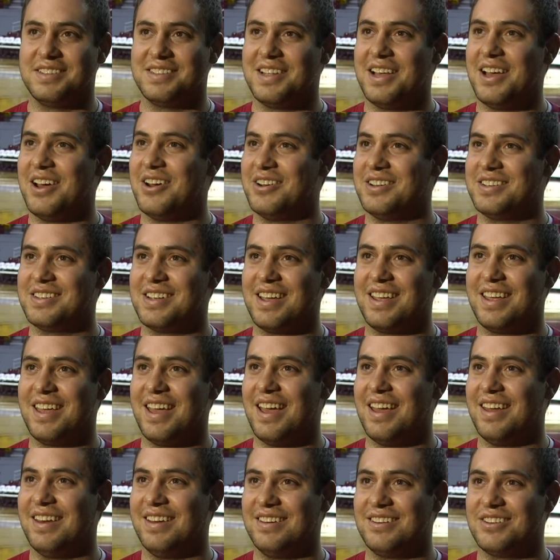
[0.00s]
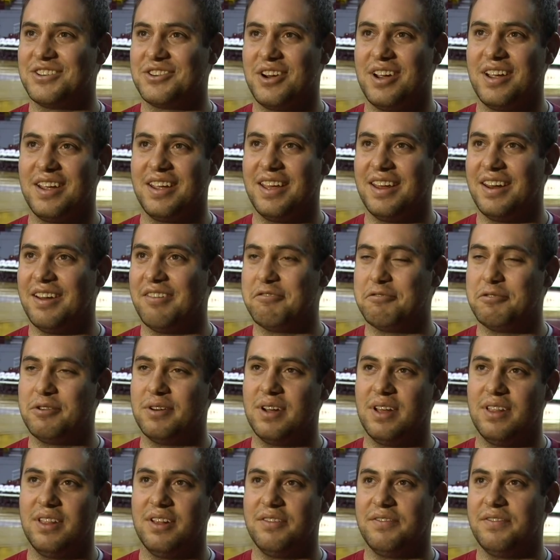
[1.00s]
loud as I can and try and get everyone
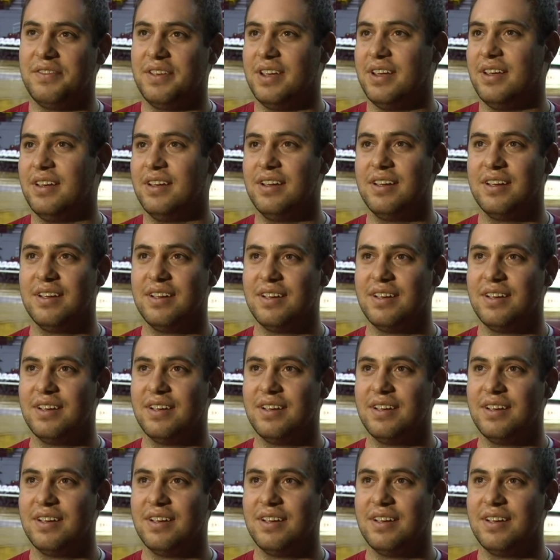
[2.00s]
on their feet.